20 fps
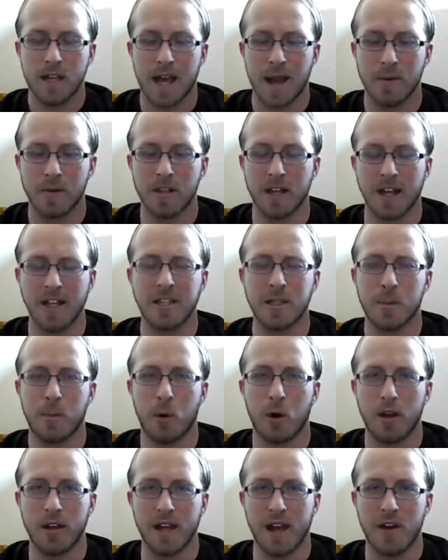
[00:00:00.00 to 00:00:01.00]
I would like to
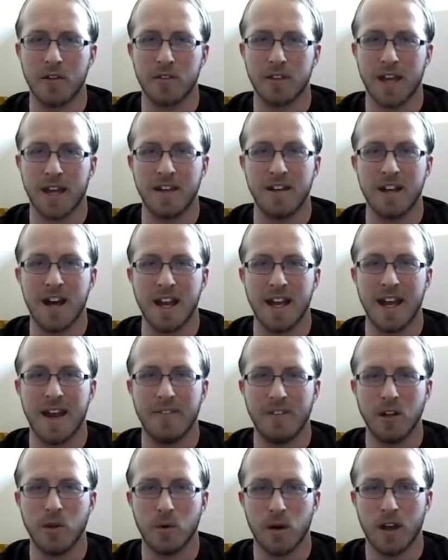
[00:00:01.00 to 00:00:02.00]
point out that not
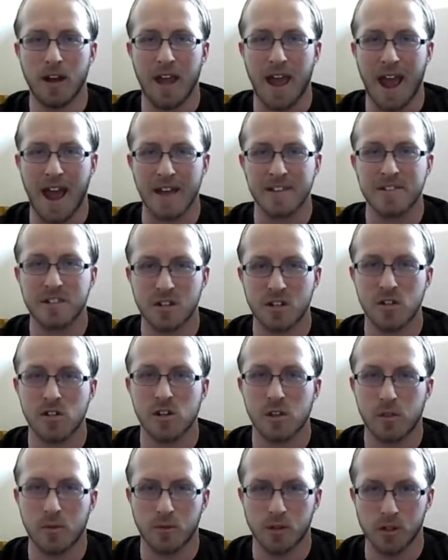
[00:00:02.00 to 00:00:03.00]
everyone has to go
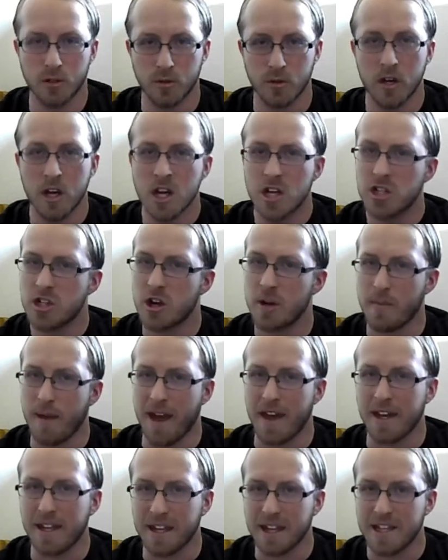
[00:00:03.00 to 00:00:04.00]
through
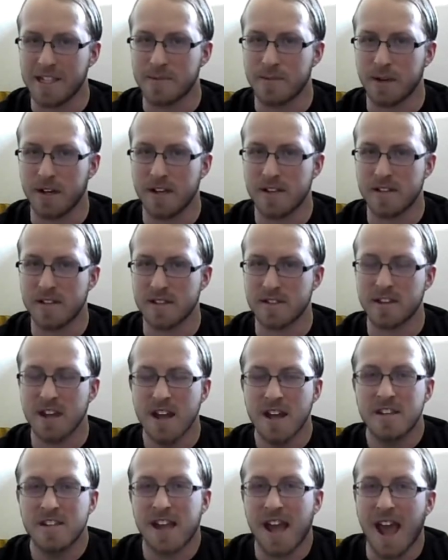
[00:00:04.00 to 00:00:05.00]
traumatic experiences
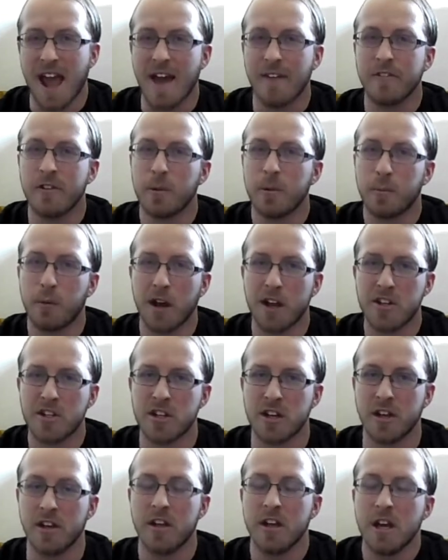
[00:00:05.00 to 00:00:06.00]
to have
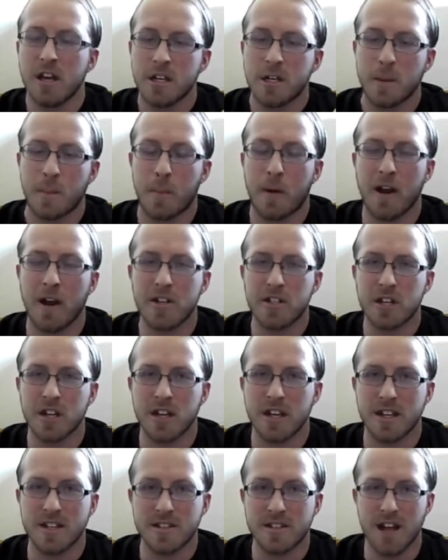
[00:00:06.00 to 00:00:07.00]
depression. Depression
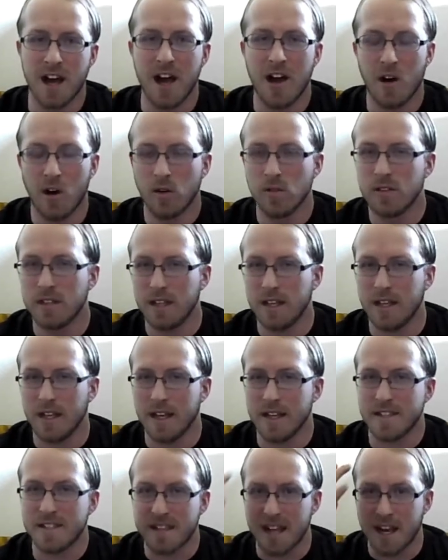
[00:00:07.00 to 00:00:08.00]
is not only
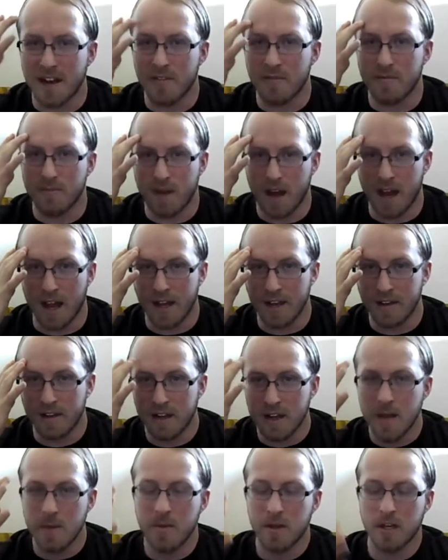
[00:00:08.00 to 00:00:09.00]
a state of mind,
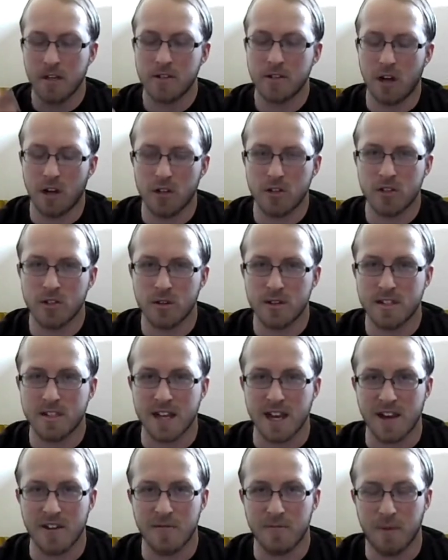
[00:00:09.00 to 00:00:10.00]
but it is also a
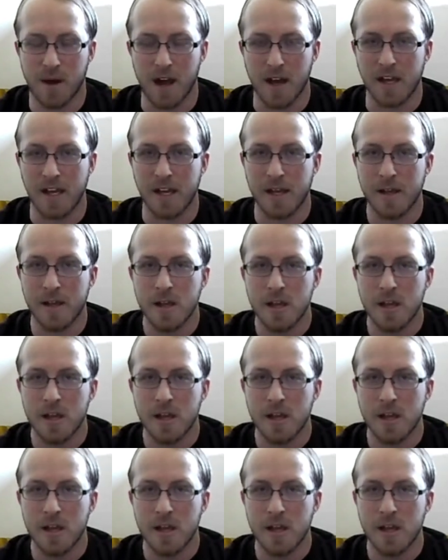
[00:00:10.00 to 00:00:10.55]
state of body.